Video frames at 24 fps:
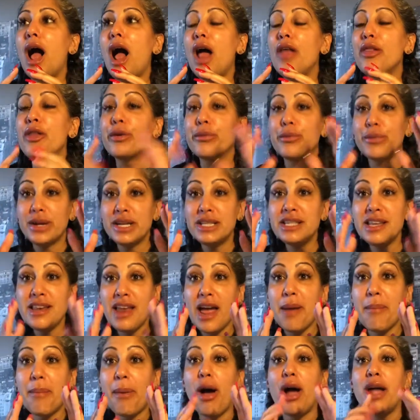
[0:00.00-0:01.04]
the reason
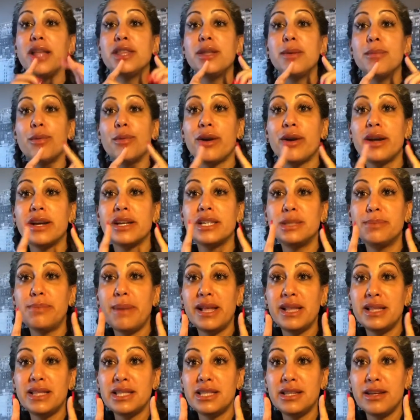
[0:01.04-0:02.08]
I bought the
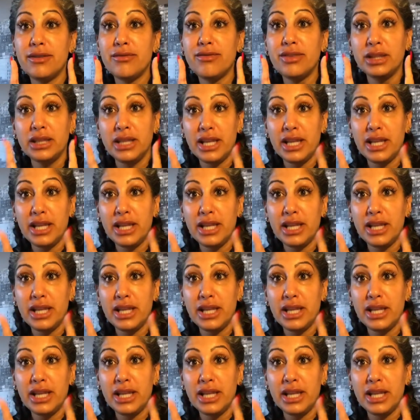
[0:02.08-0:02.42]
expensive